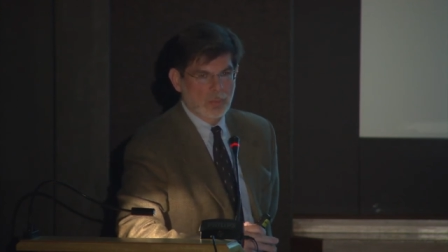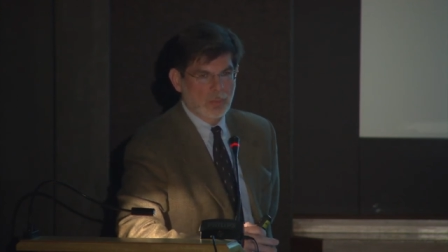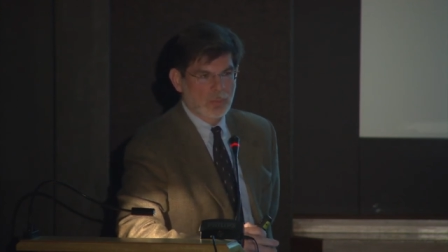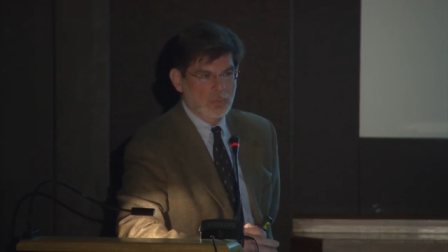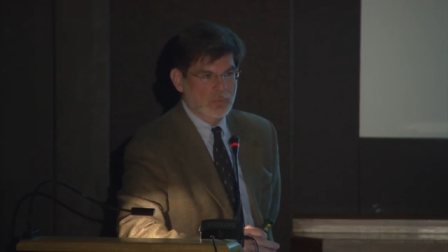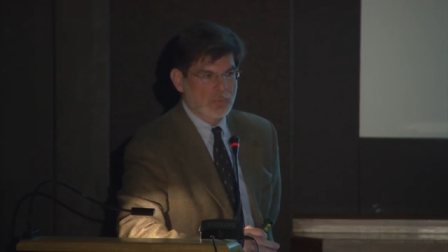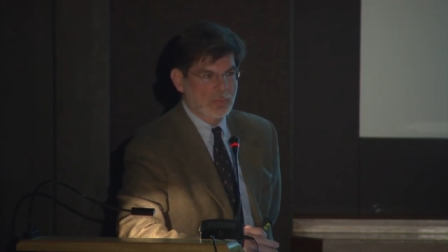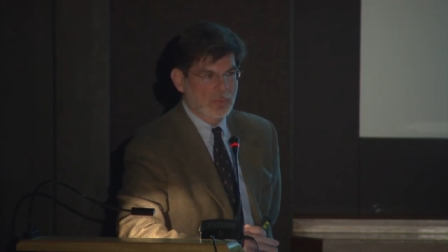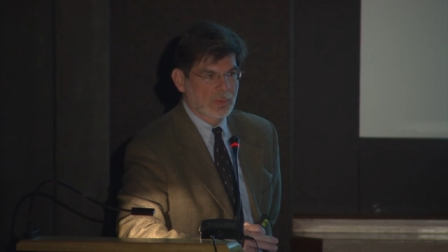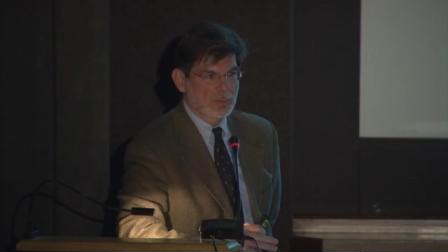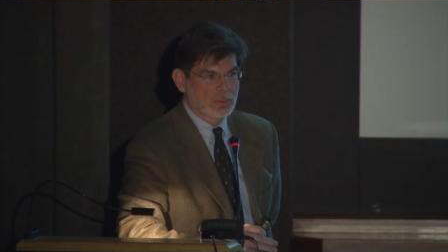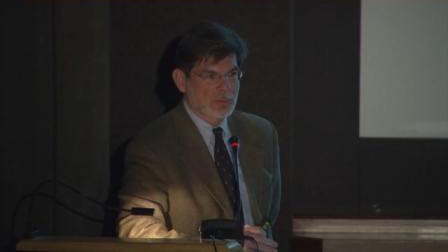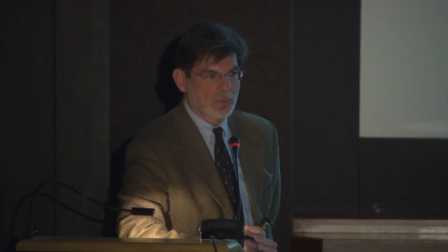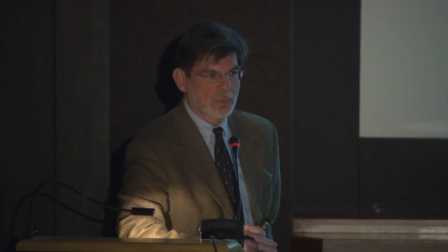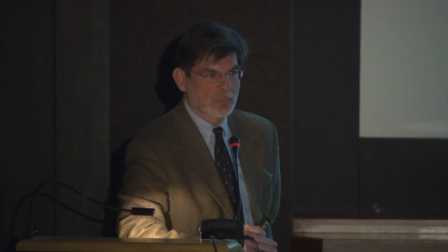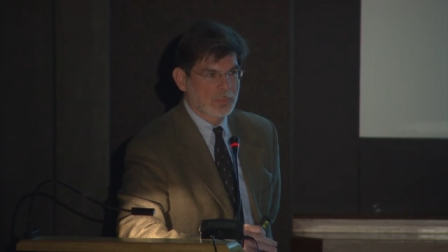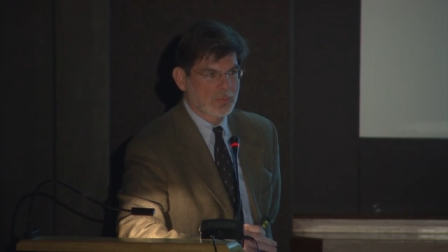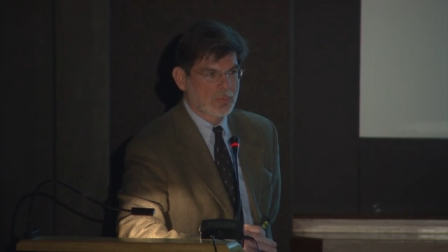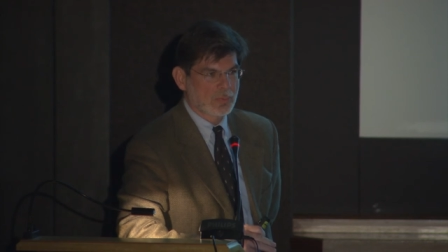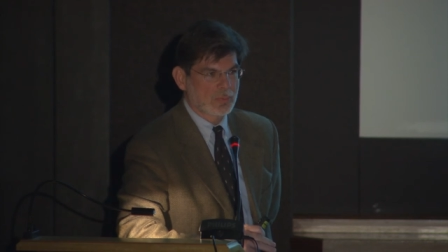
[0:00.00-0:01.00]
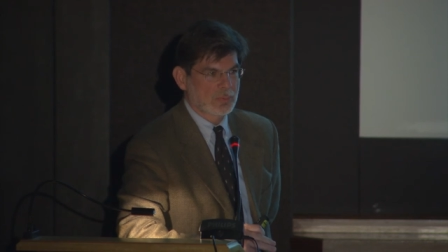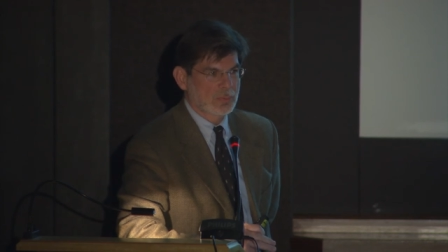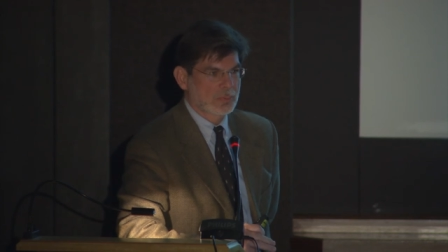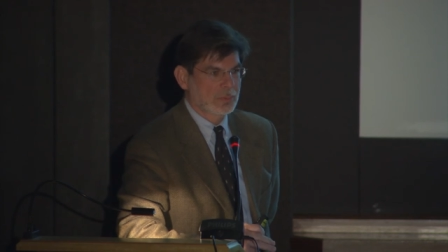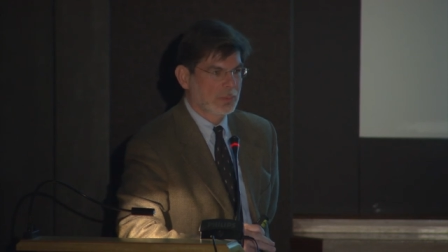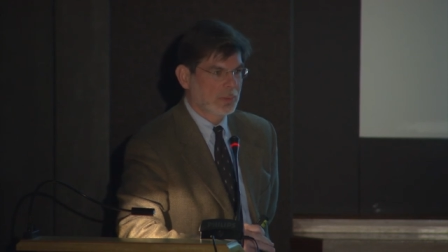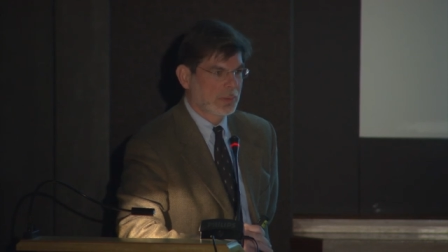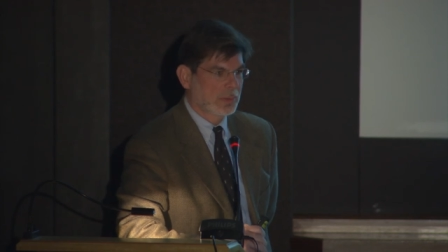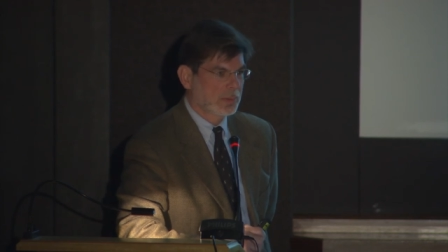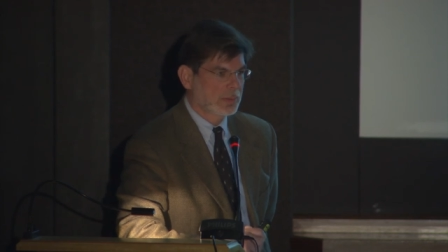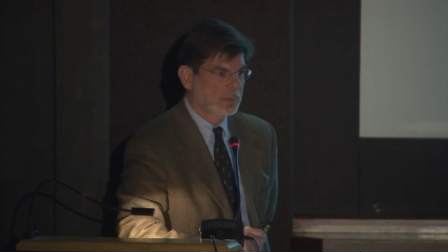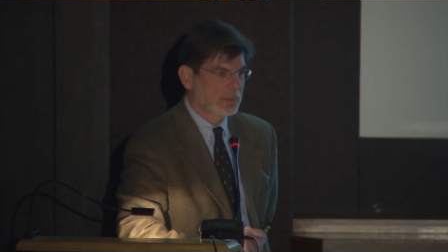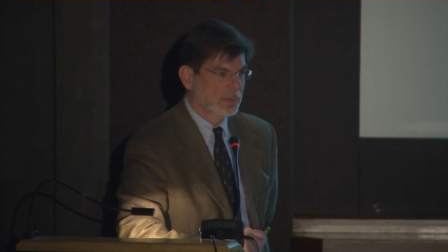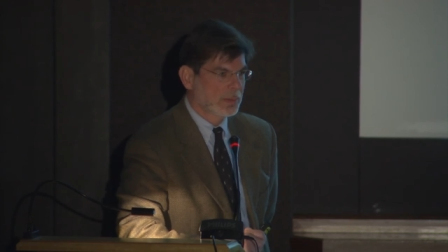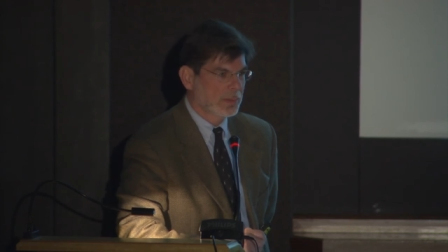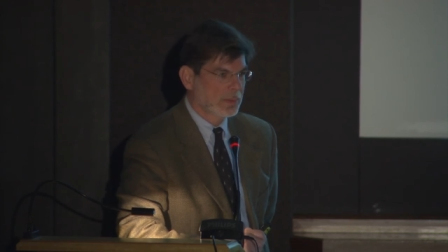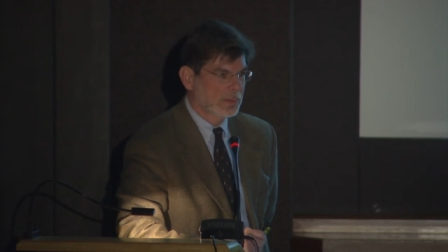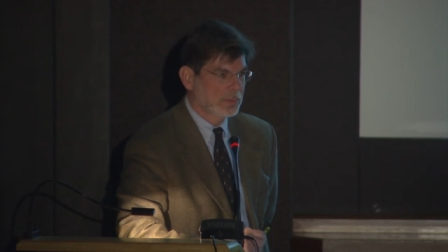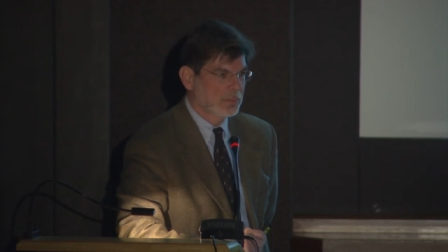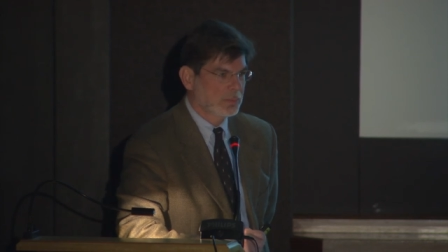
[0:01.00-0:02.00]
cost uh, drops
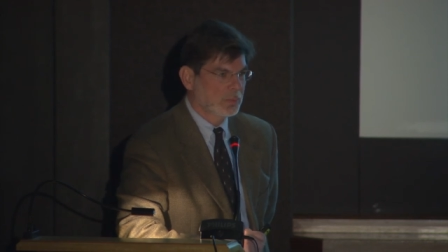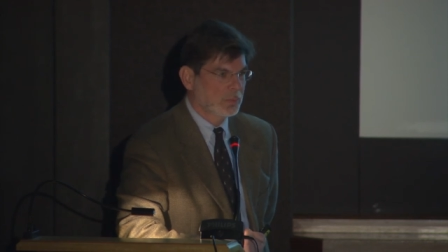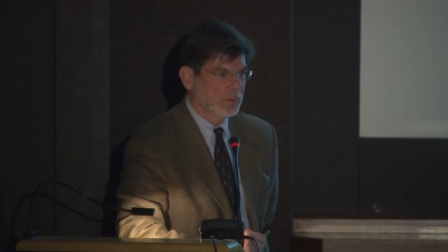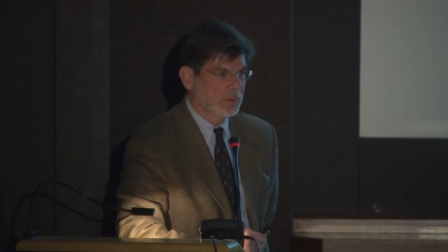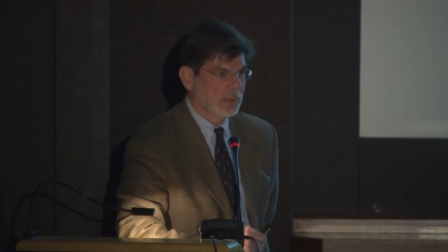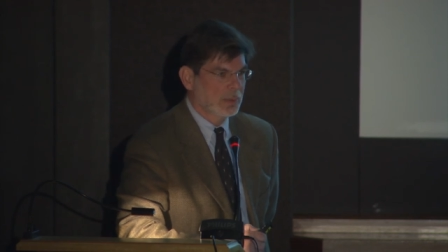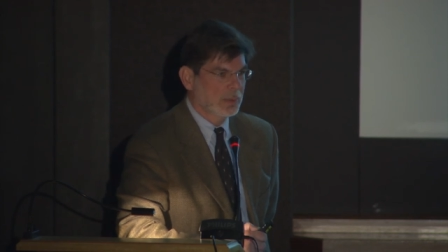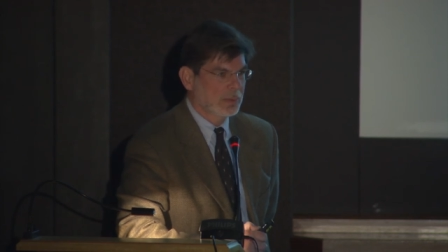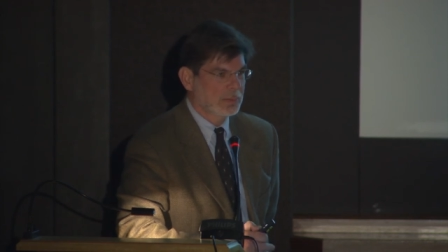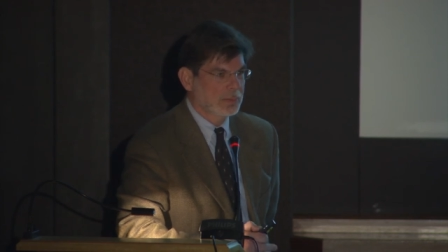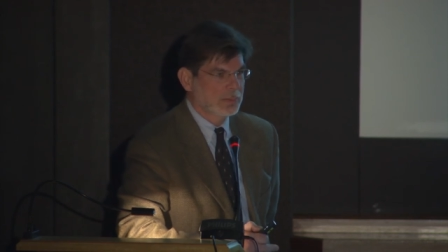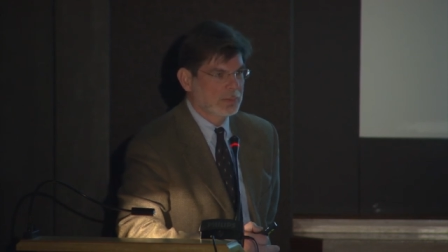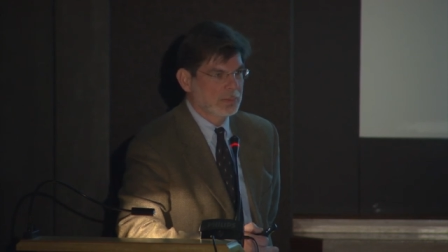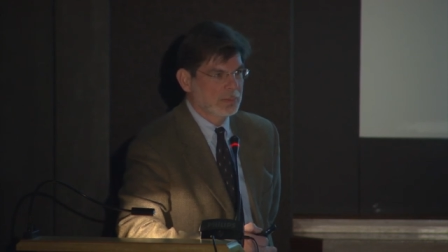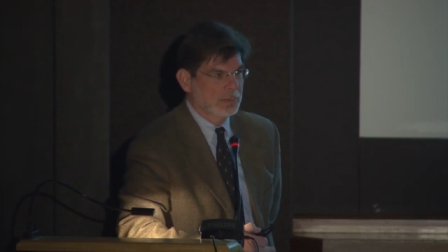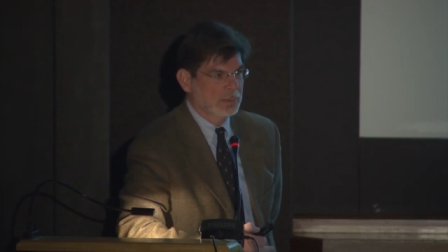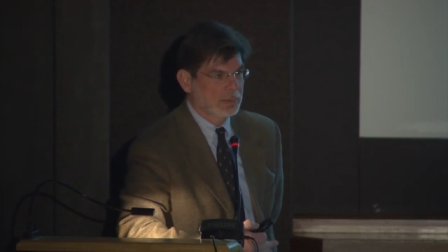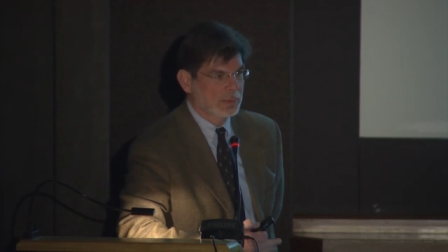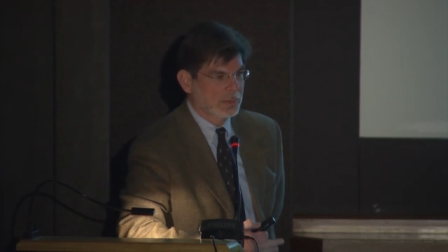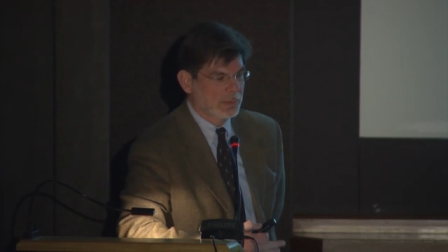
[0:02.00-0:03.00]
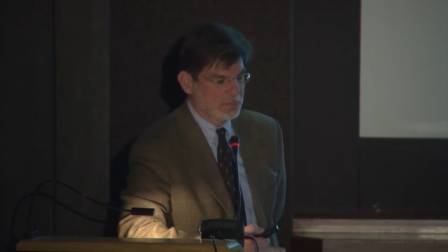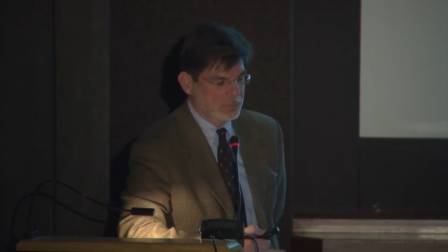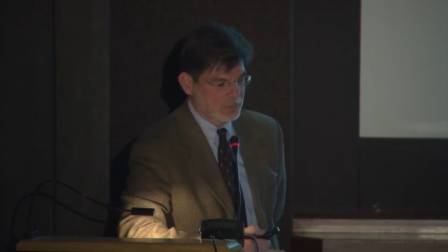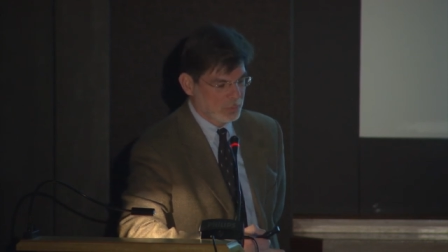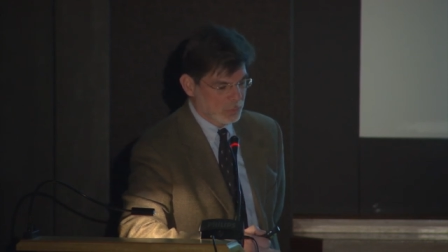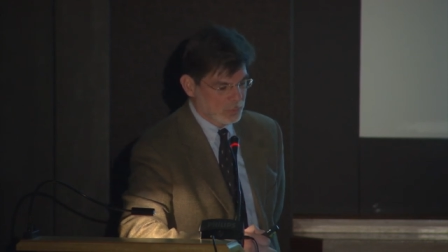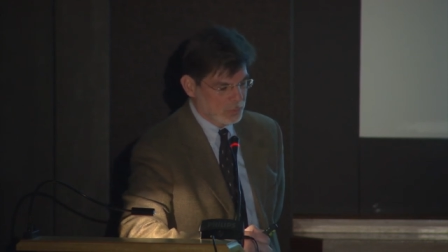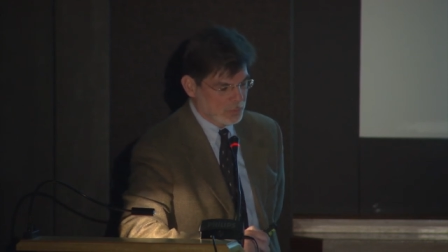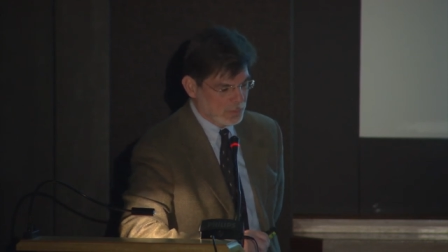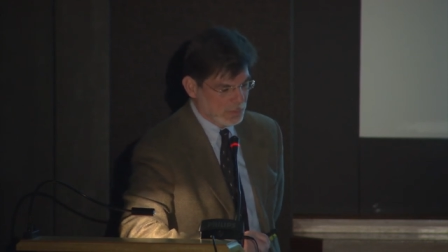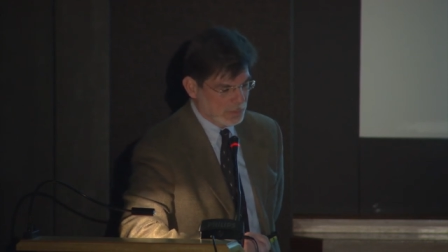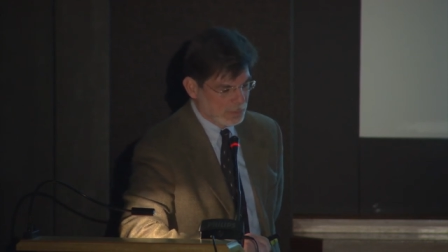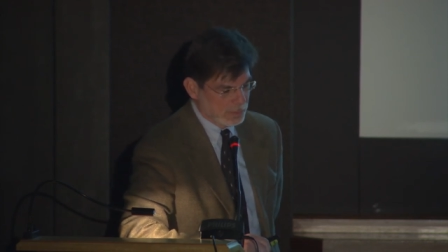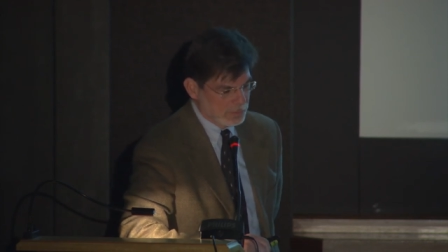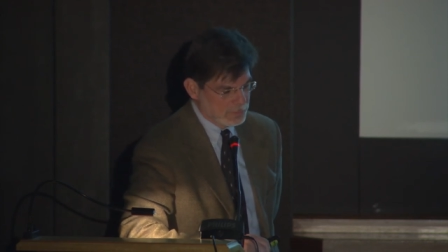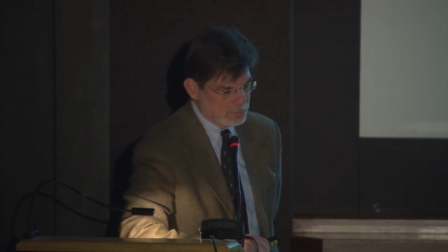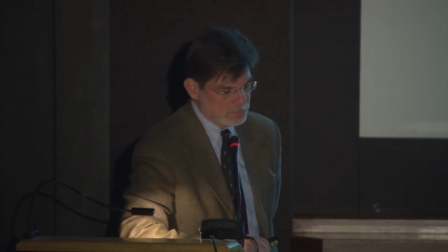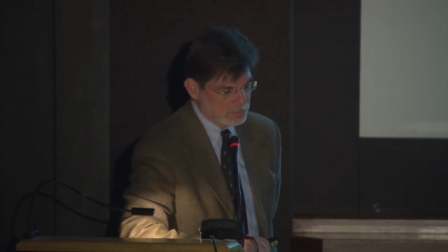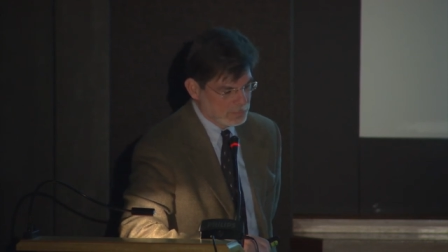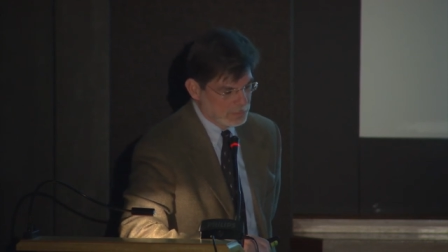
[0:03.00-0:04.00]
and uh, you can increase your
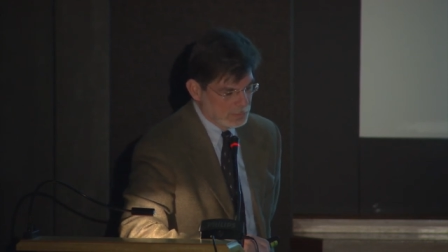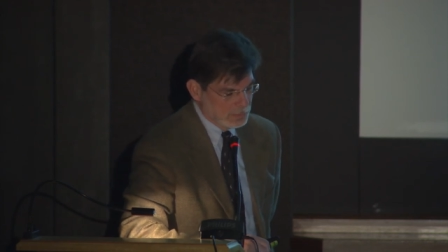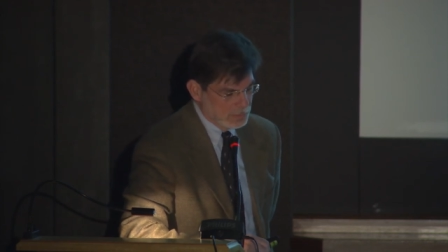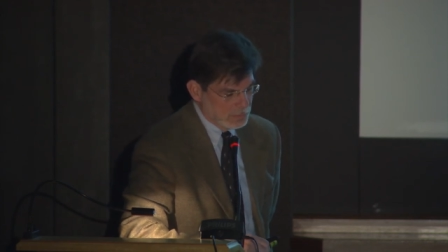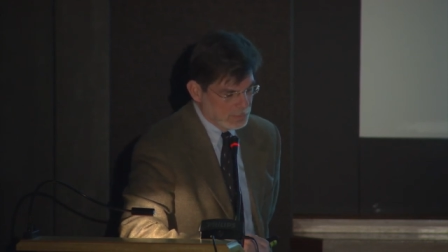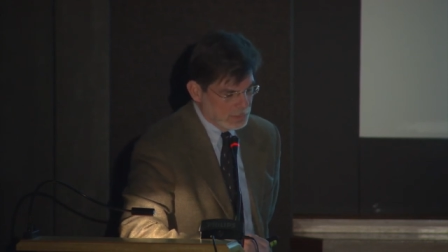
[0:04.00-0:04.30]
sales.